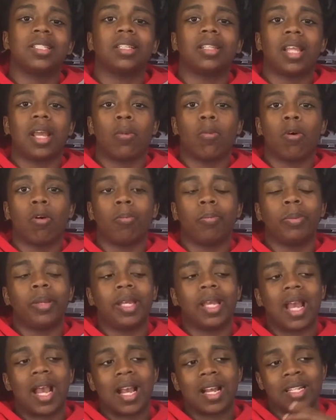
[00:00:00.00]
means that they won't
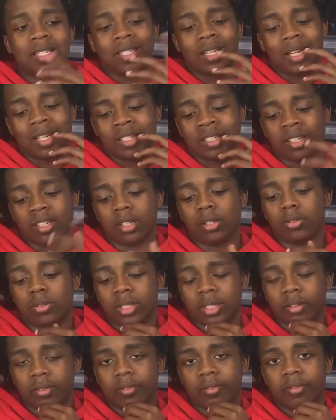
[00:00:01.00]
be as
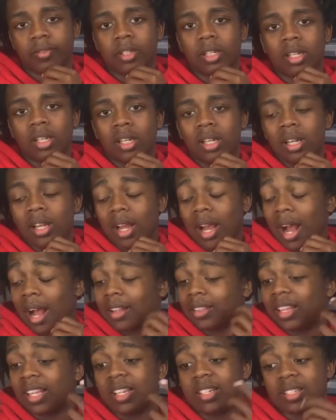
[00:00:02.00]
exclusive?
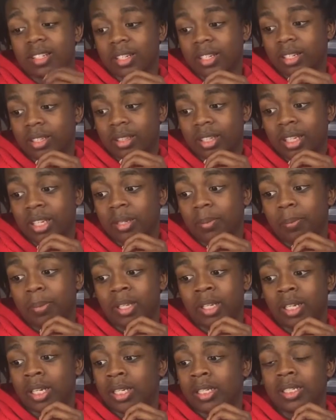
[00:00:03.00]
I think it's a good thing,
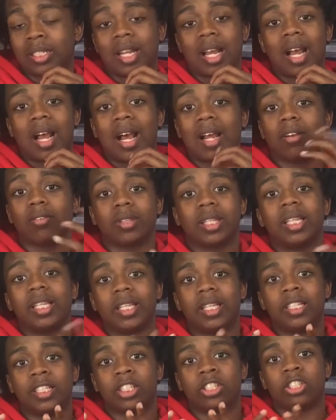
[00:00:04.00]
because I don't
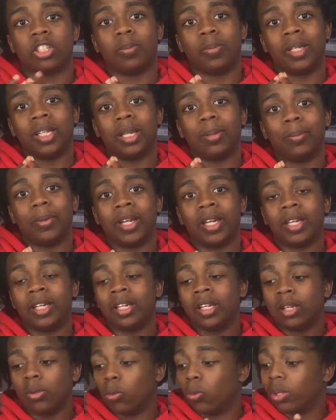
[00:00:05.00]
think Yeezy should be
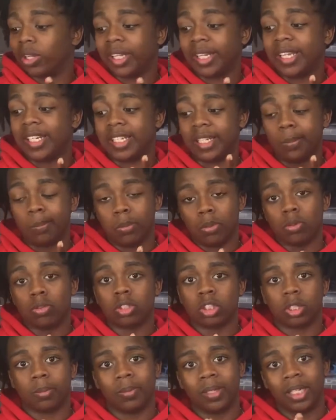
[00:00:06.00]
limited. Well, the Yeezy
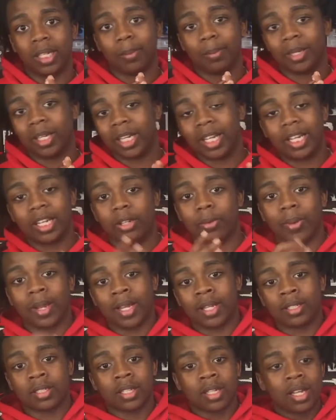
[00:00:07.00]
boots should be limited
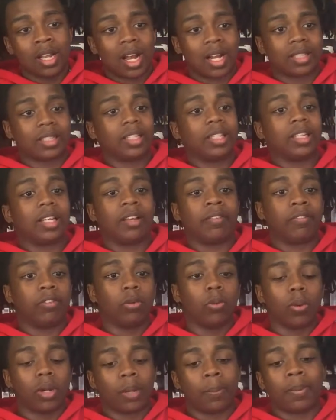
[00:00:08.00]
anyways. I think
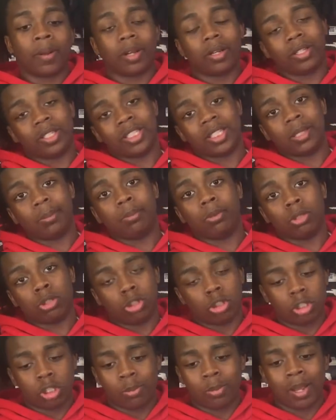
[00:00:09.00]
if you want a pair of Yeezy
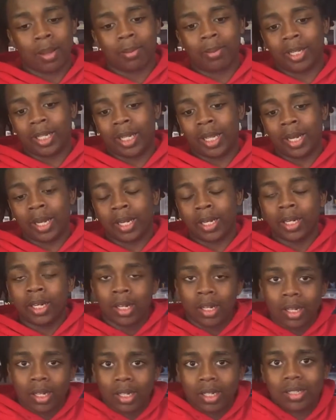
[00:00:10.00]
boots, you should be able to get it.
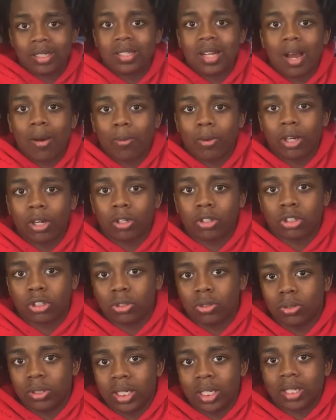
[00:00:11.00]
It's not one of
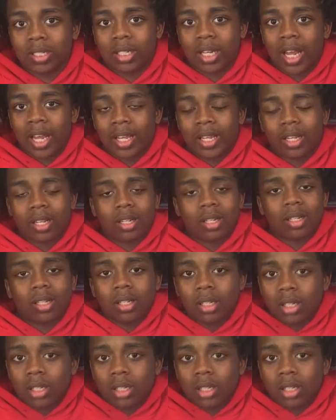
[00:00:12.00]
those shoes that's like,